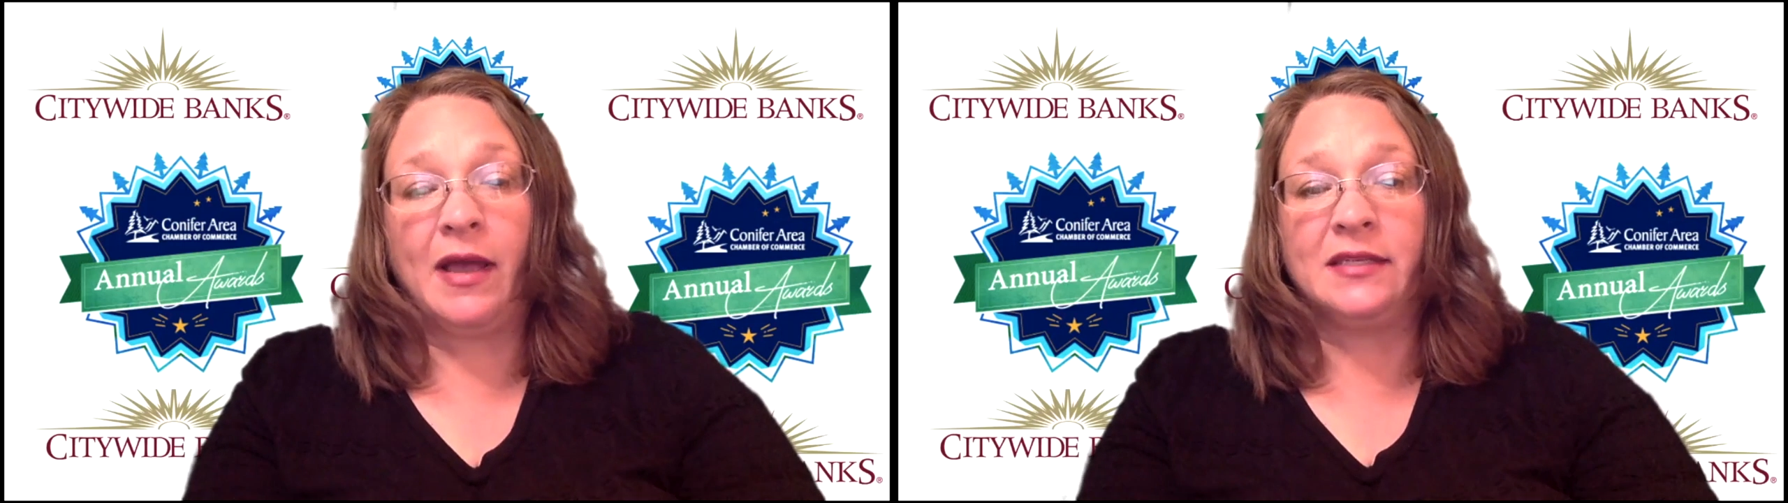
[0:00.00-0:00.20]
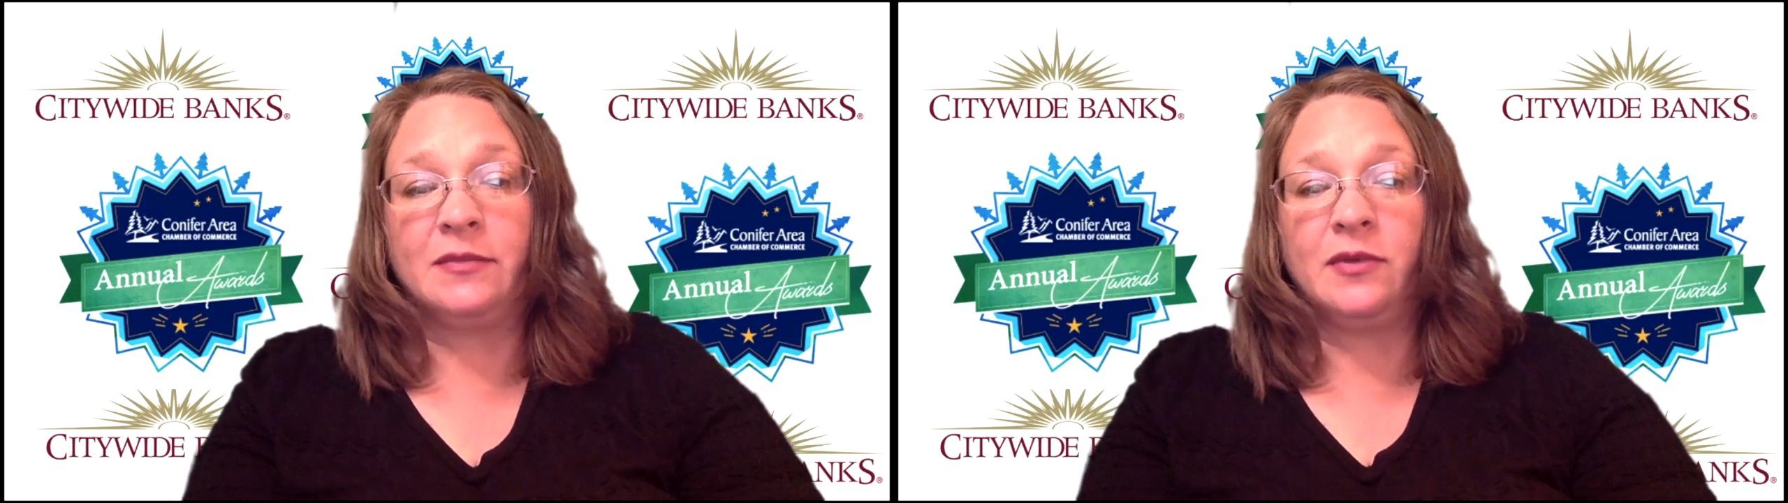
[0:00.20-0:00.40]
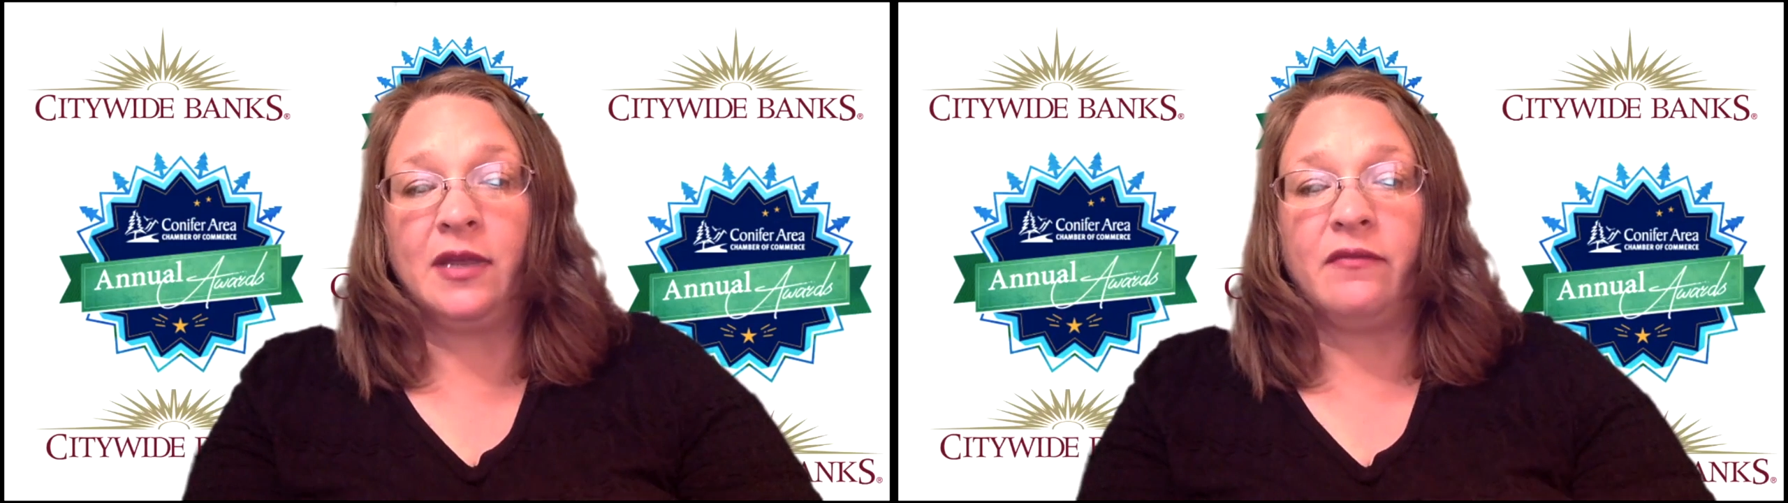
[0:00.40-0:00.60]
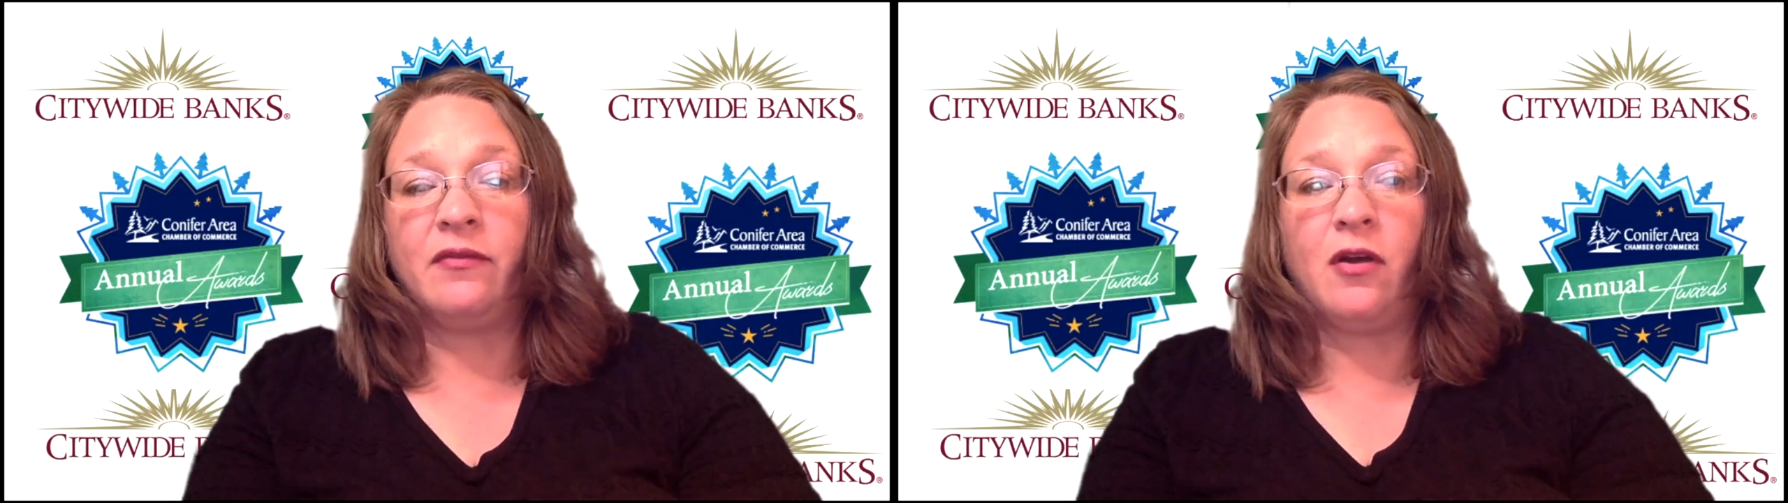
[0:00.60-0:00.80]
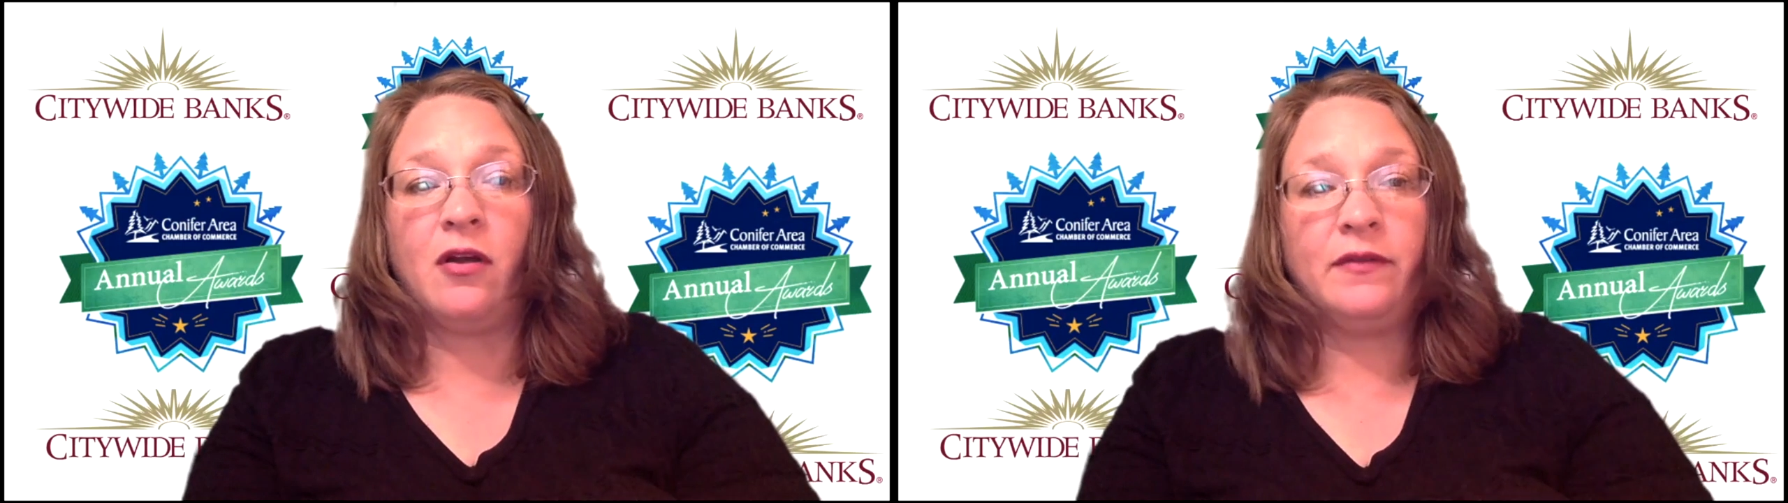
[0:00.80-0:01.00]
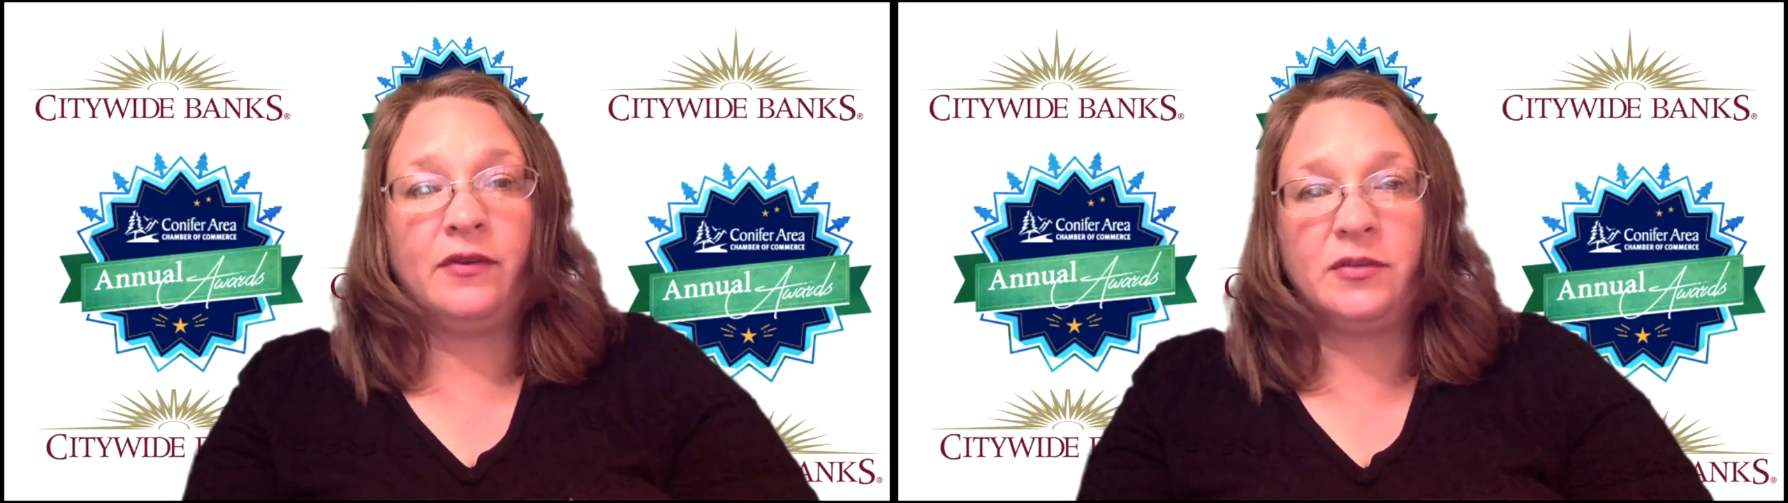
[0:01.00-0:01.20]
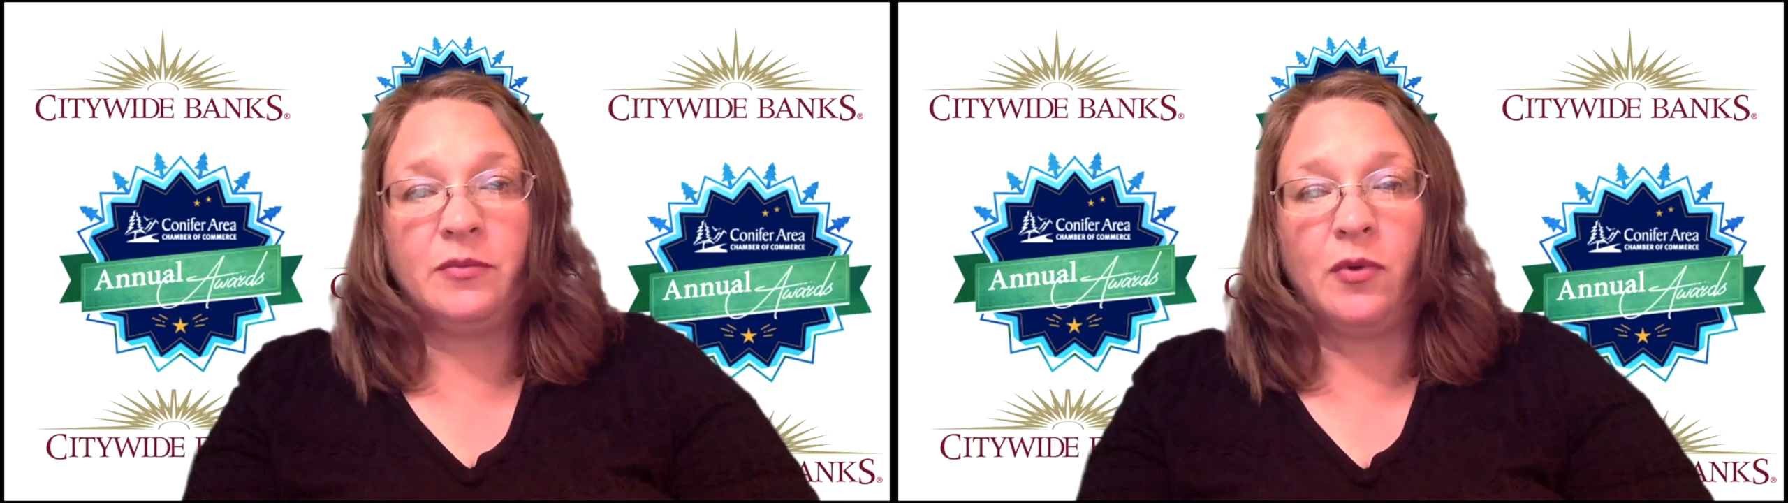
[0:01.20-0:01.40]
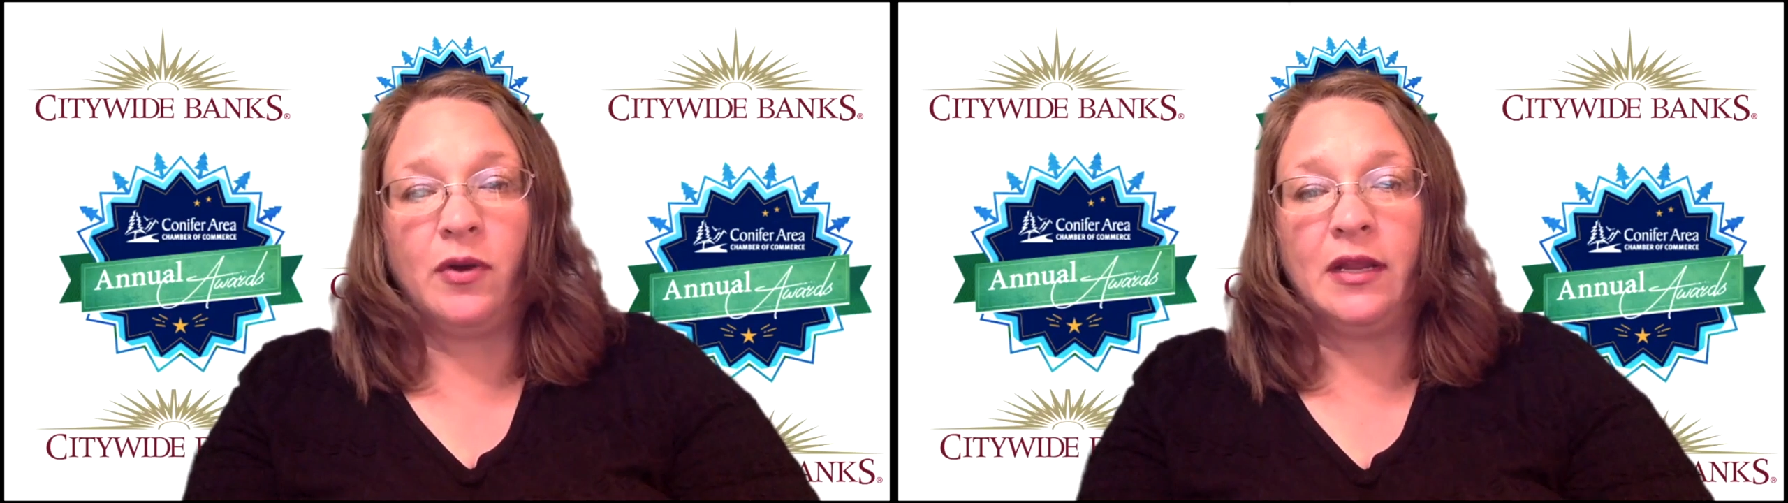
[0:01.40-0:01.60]
possible and for all their
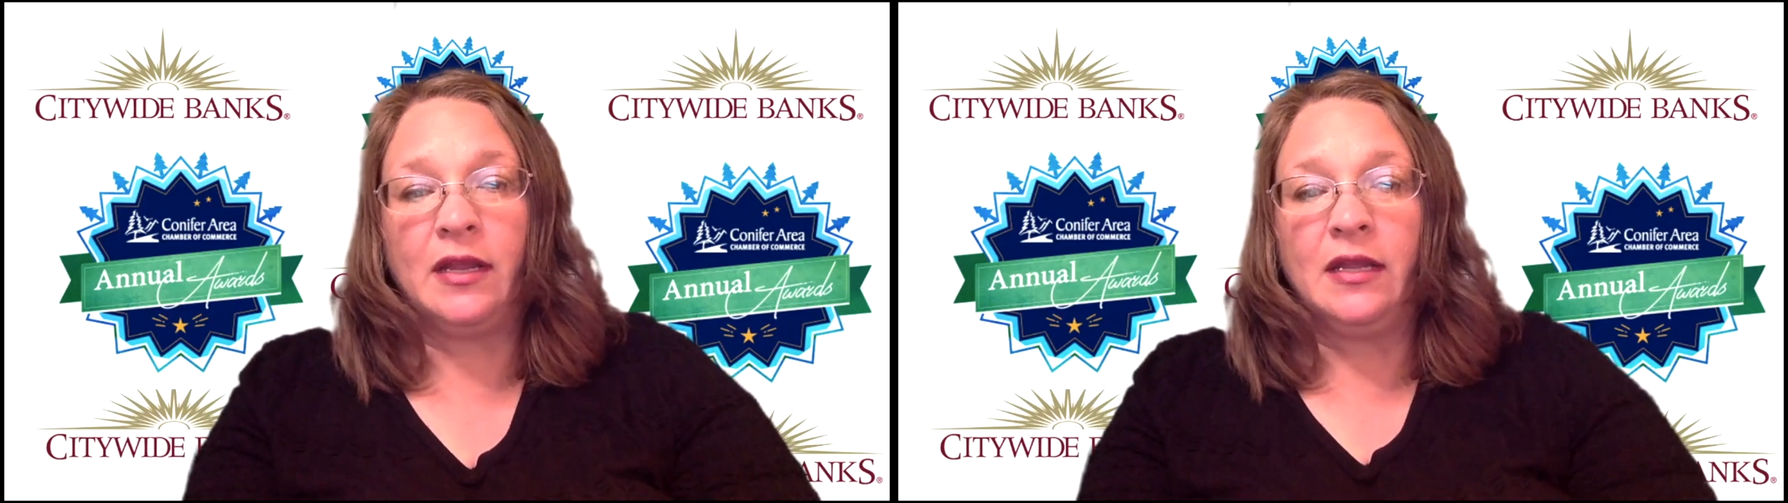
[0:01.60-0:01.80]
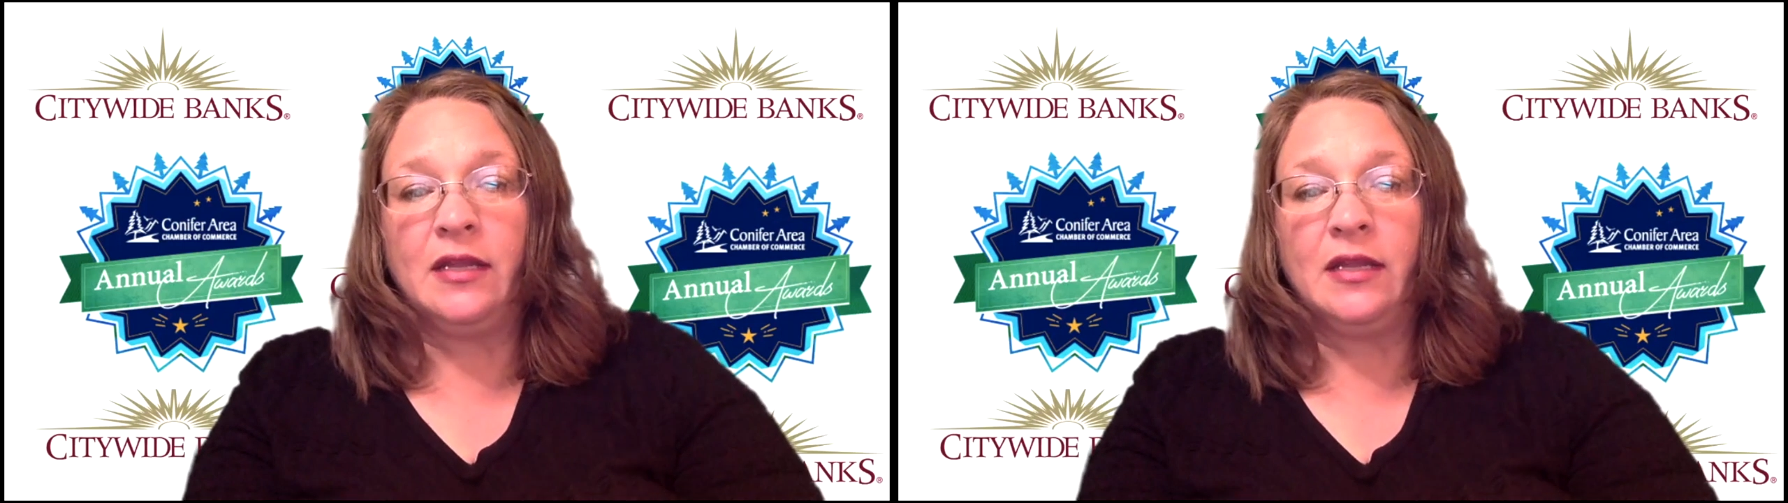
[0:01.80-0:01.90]
support